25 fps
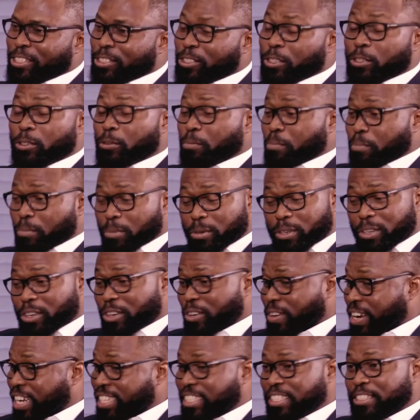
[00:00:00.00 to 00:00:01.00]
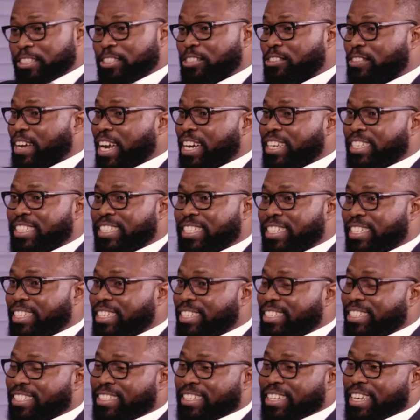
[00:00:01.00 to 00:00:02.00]
So creating
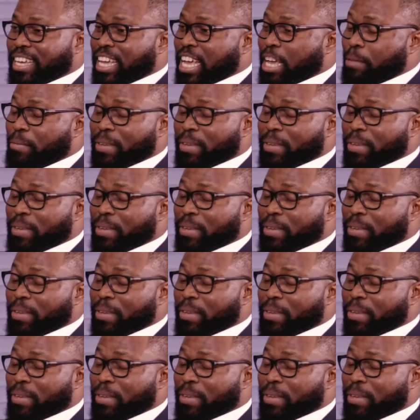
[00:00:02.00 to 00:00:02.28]
strategies,